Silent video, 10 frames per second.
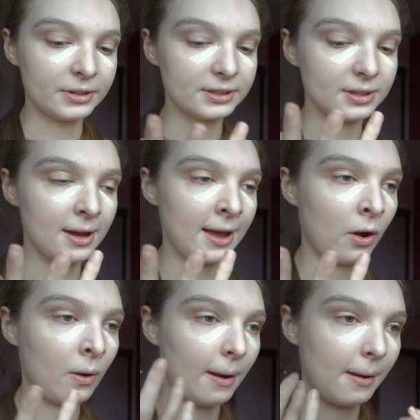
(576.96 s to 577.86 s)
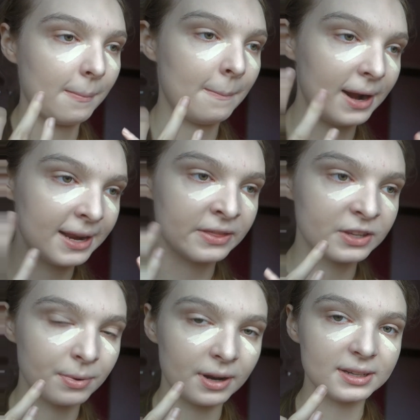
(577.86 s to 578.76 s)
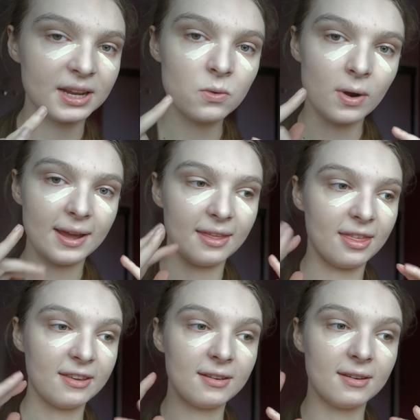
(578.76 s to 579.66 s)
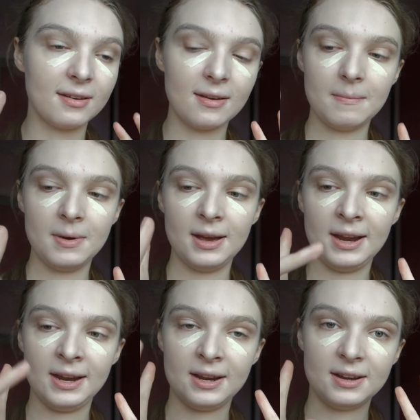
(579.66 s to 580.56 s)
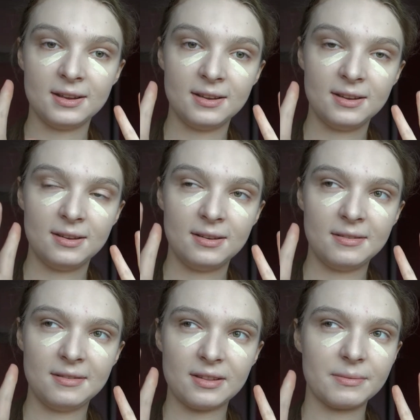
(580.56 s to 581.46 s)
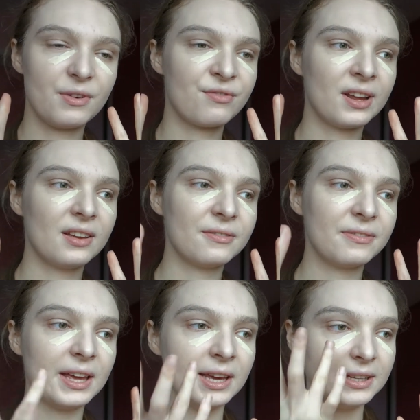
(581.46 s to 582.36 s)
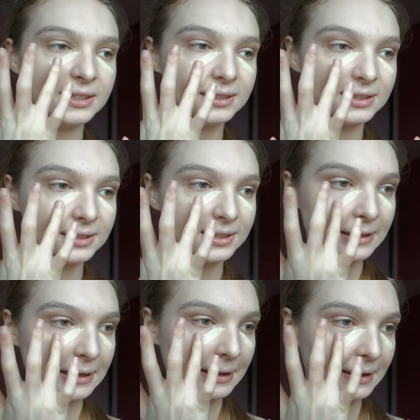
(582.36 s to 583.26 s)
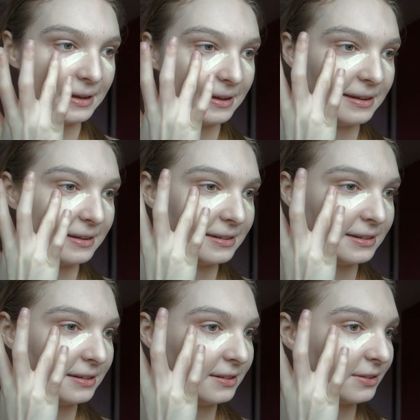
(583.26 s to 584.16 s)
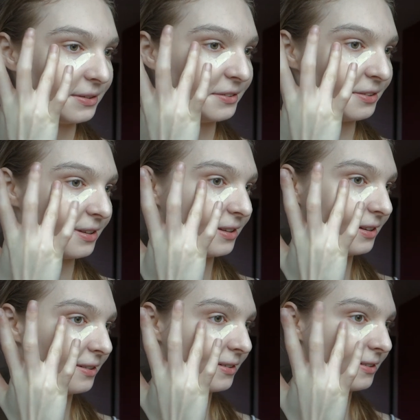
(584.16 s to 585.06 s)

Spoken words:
And I'm going to start out blending this product in with my ring fingers. Sort of